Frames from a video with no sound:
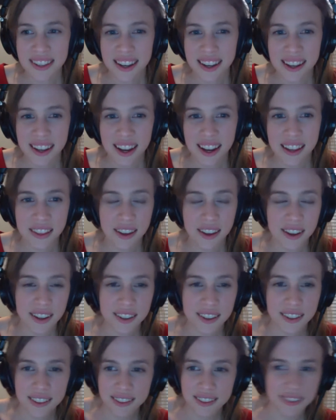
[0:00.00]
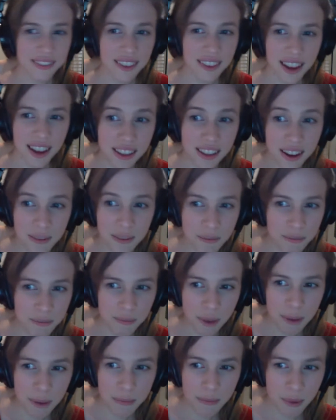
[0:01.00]
I, I thought I thought
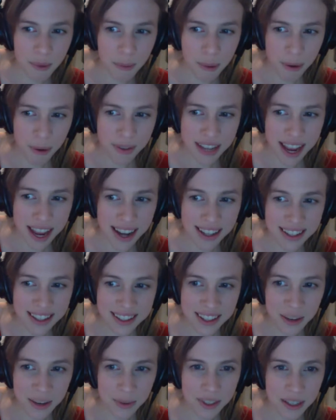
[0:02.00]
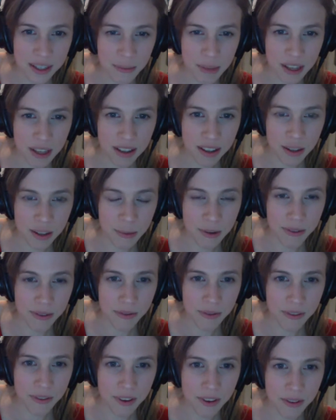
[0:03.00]
my my protagonist there was going to be a little
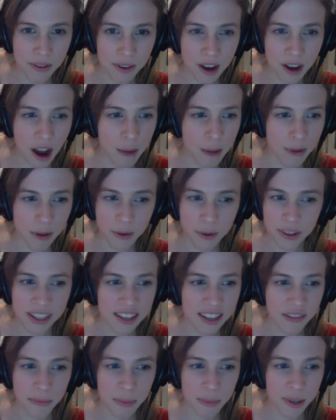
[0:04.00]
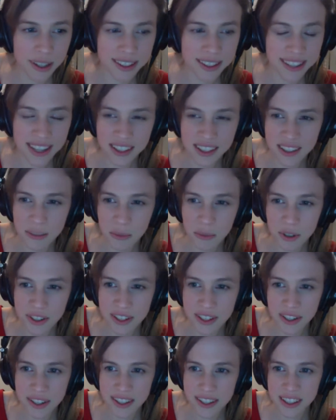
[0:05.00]
bit of comic relief, but it's actually more
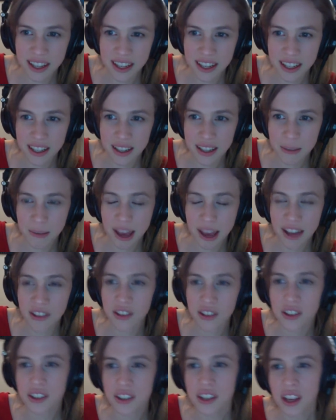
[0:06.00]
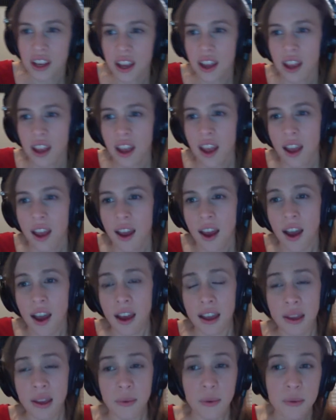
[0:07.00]
serious than I imagined
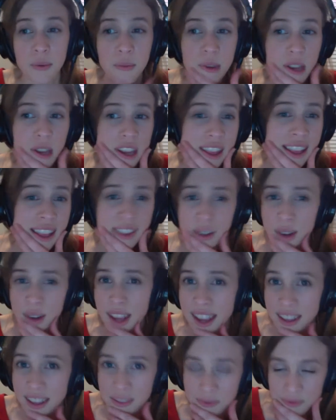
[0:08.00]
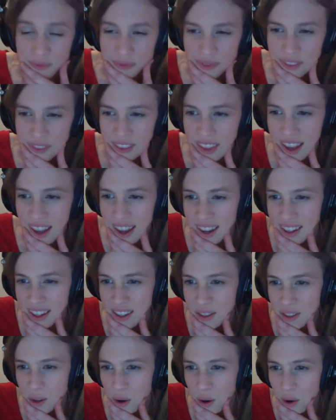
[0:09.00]
it would be. And that's okay. That
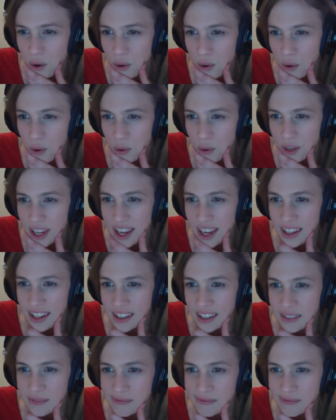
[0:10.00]
is okay.